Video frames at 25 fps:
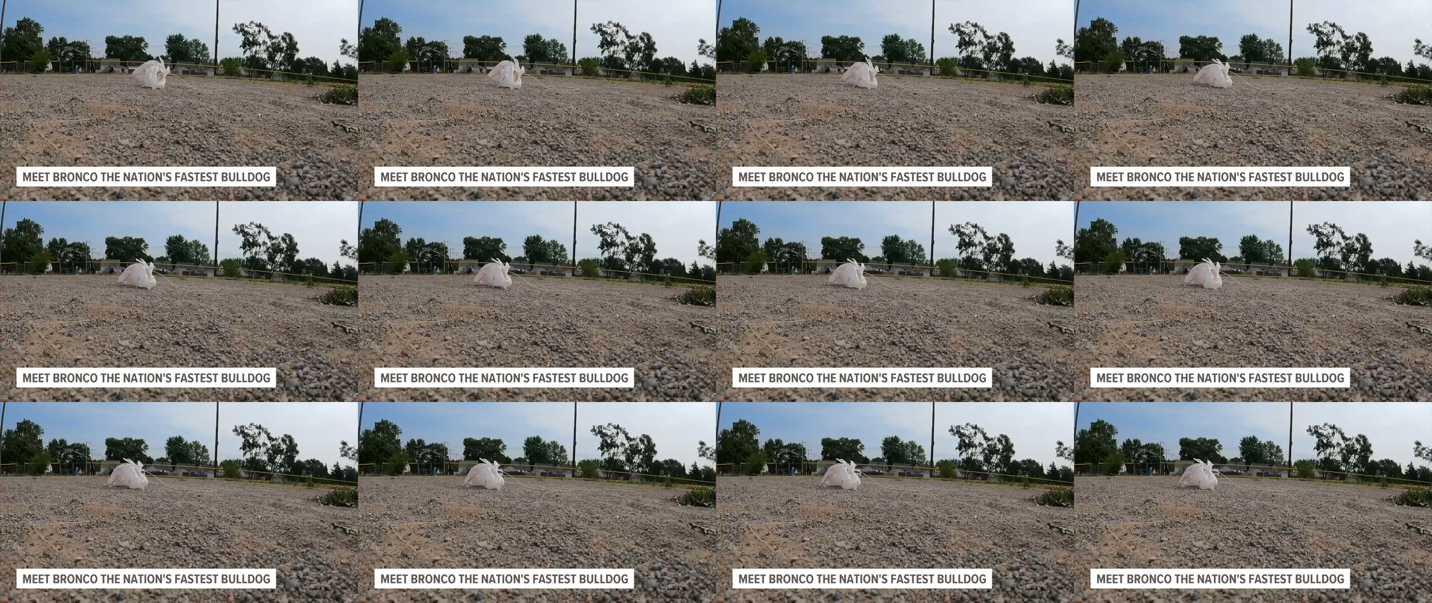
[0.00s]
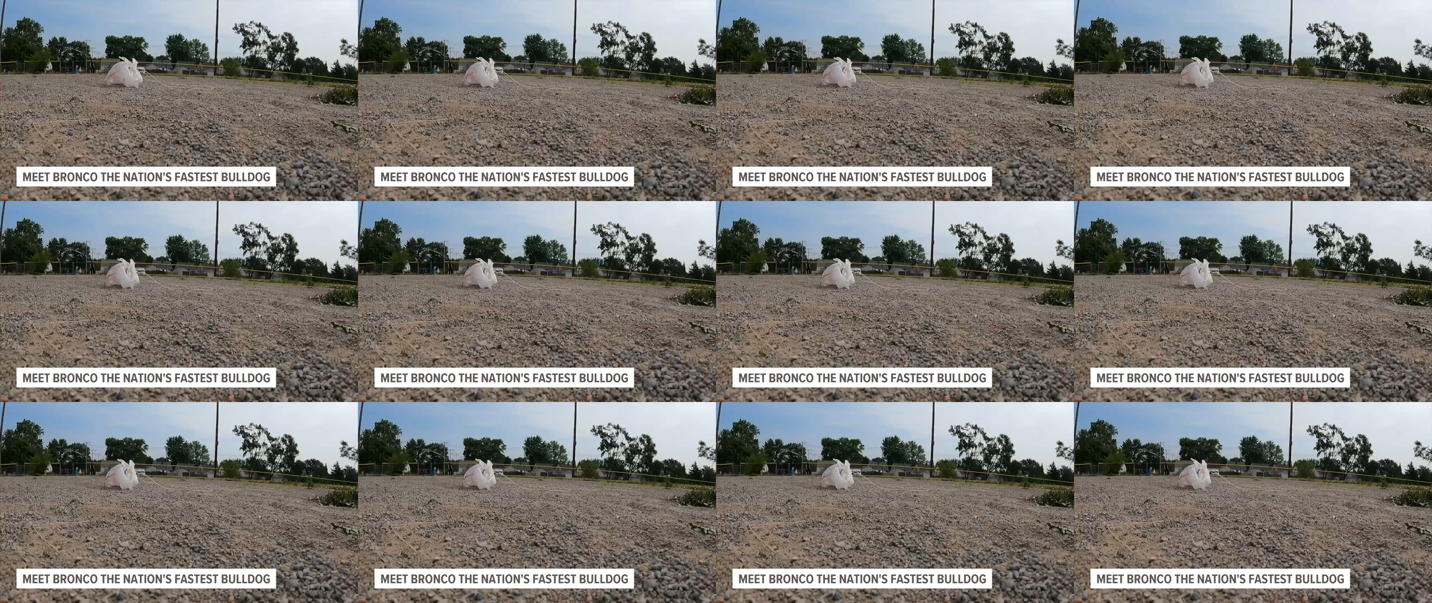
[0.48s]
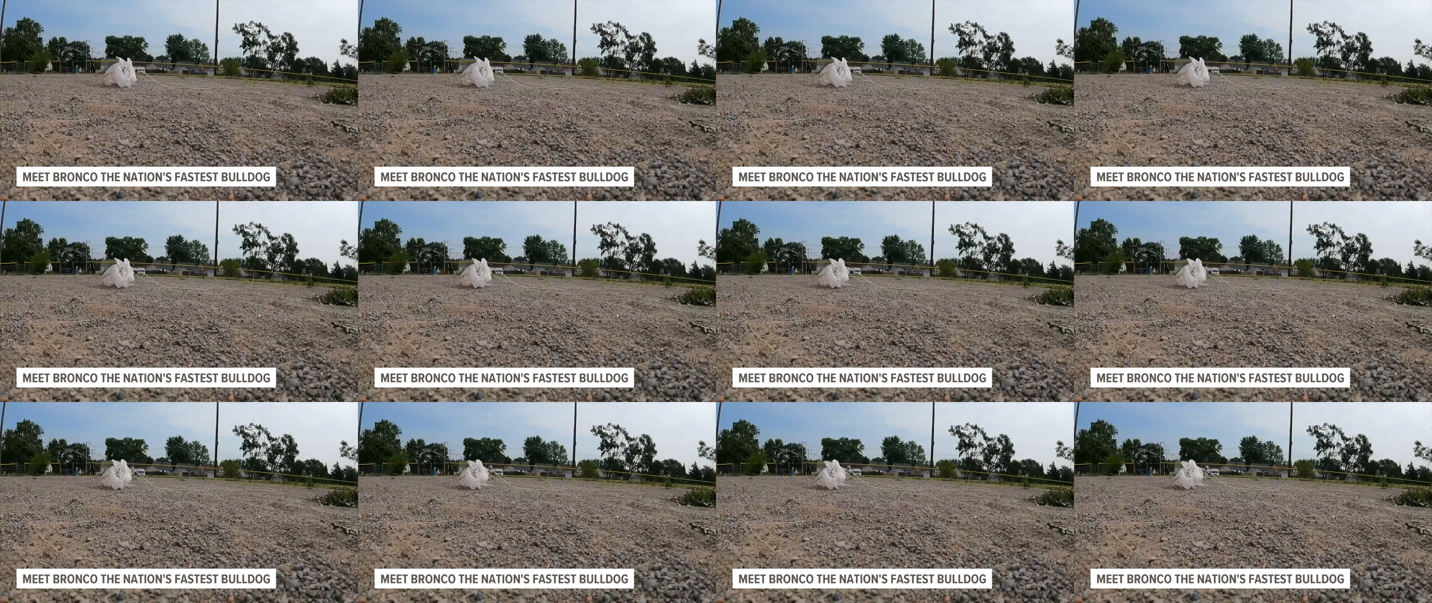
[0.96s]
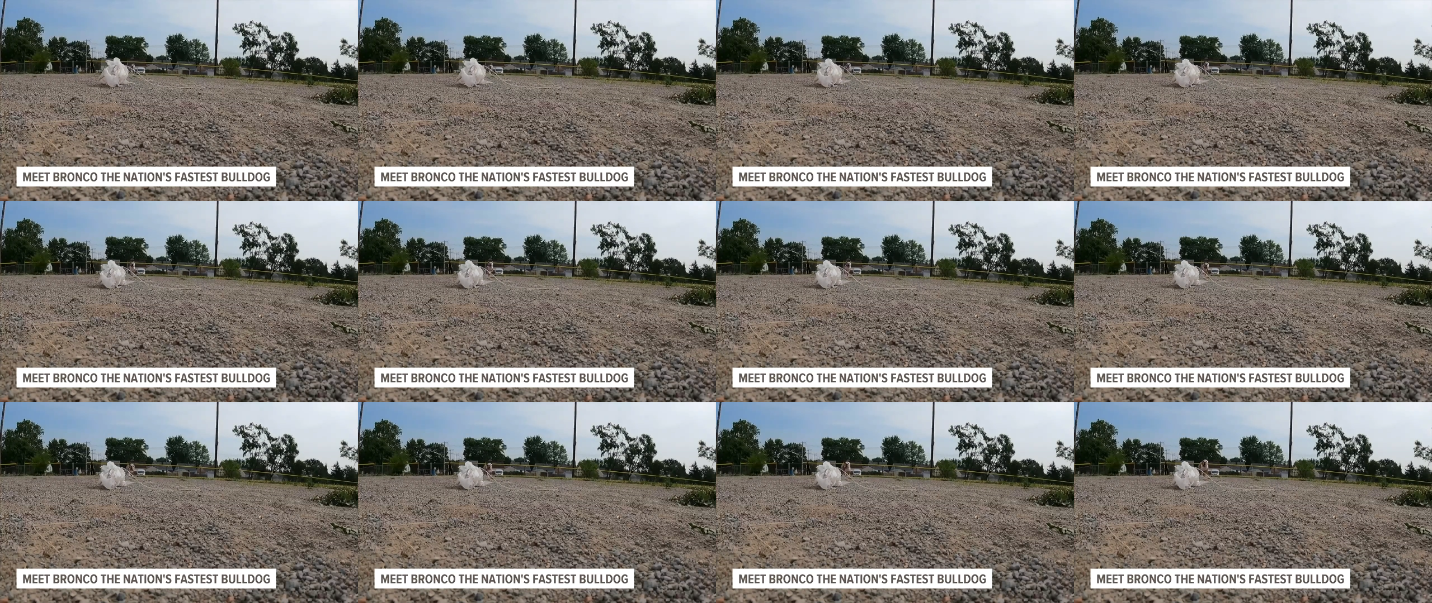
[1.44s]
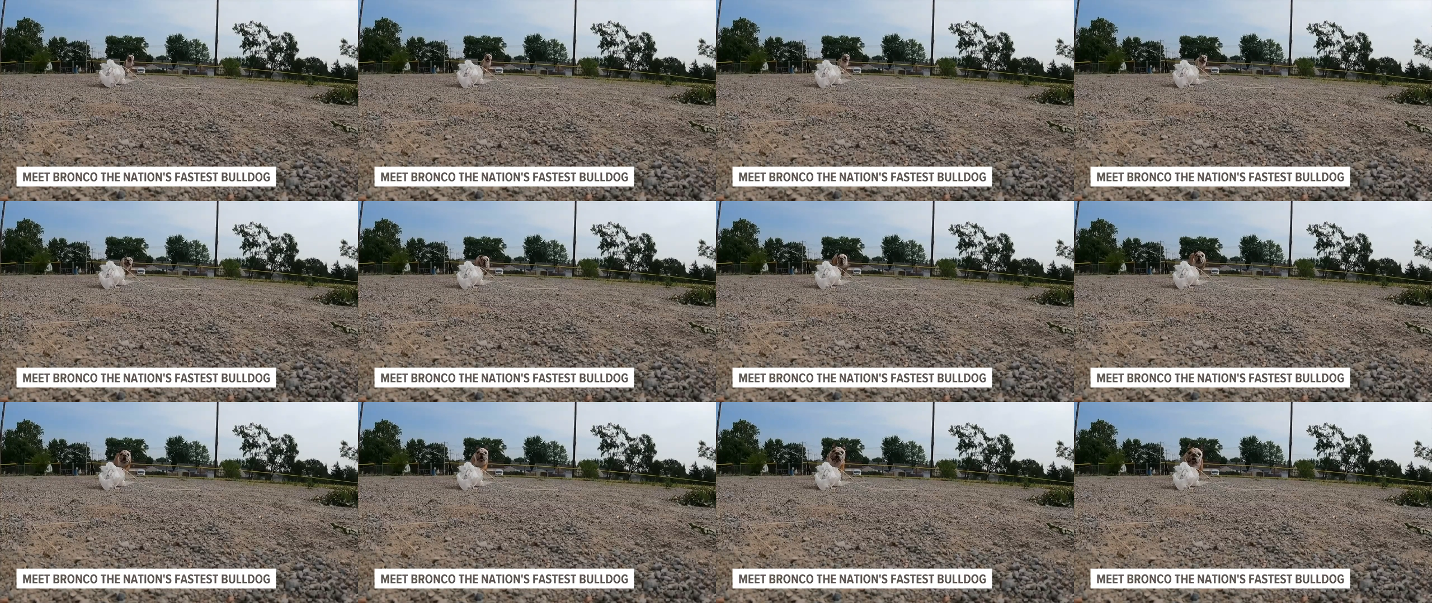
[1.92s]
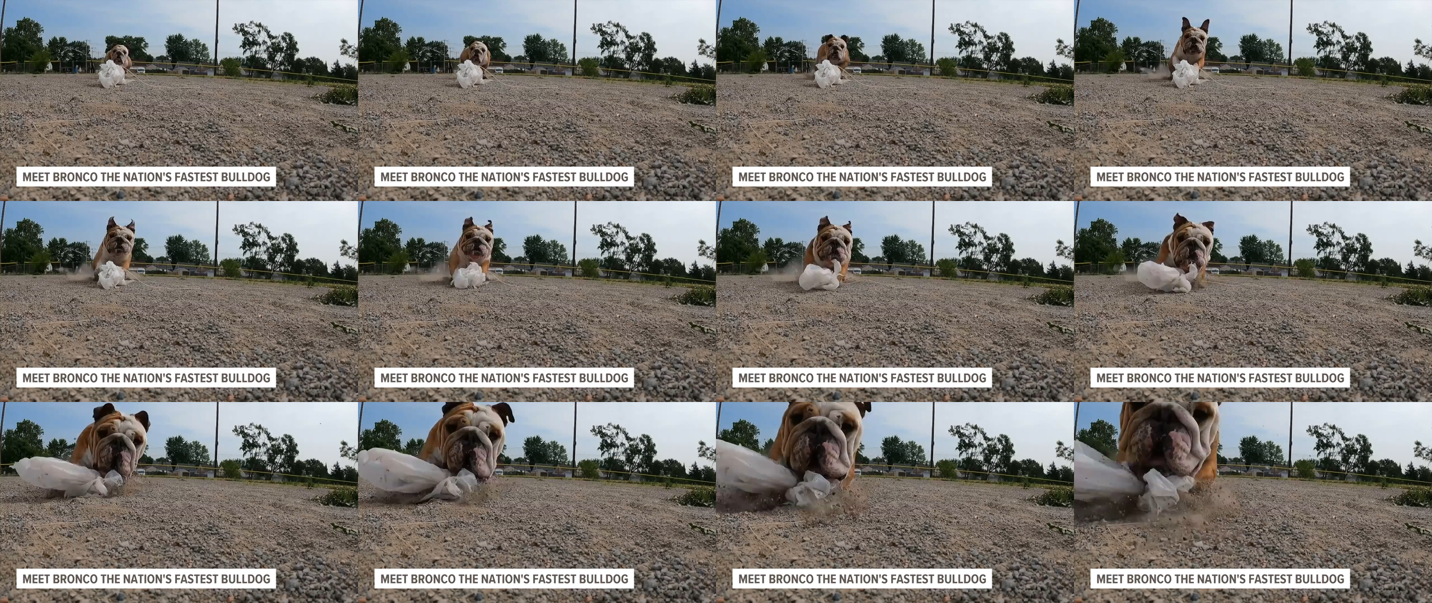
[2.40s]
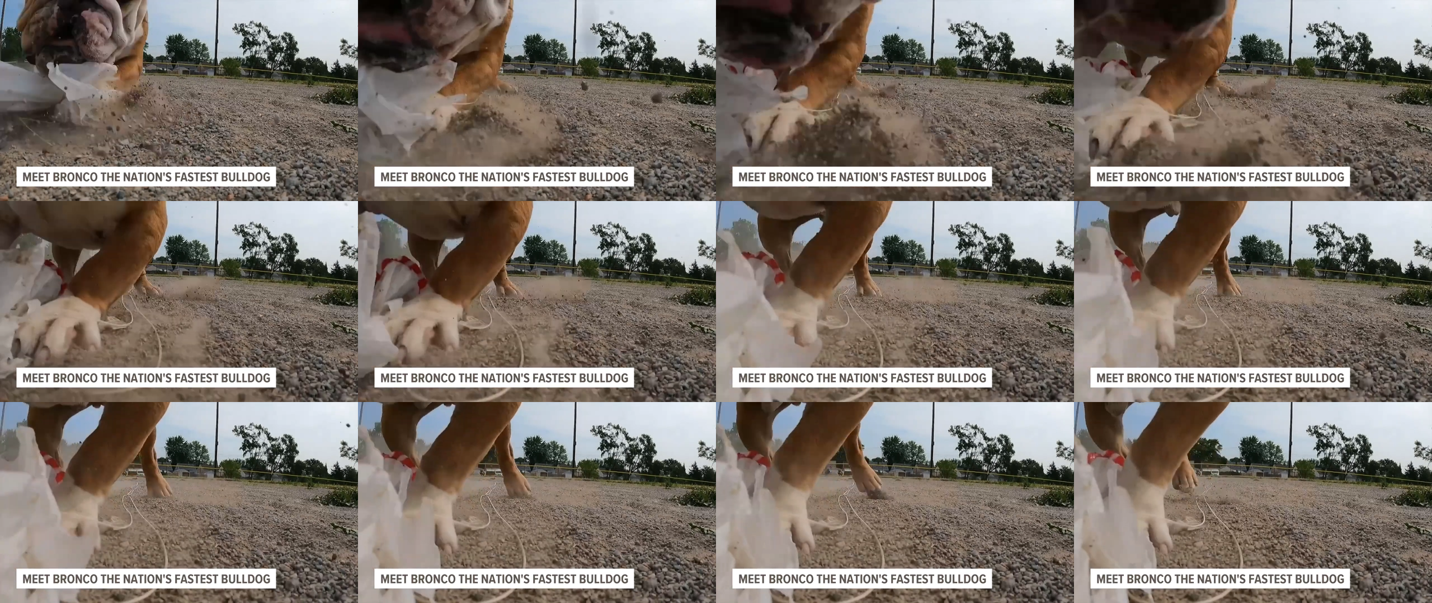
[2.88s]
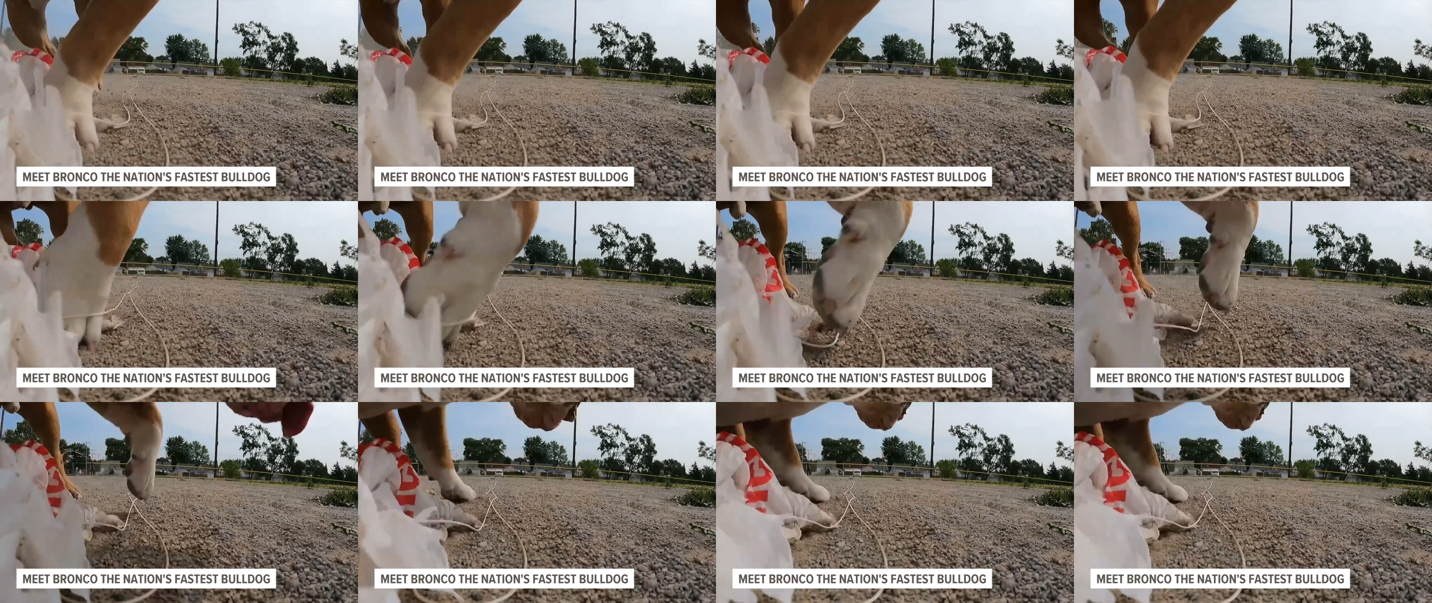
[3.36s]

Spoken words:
Nobody's mouth can be seen.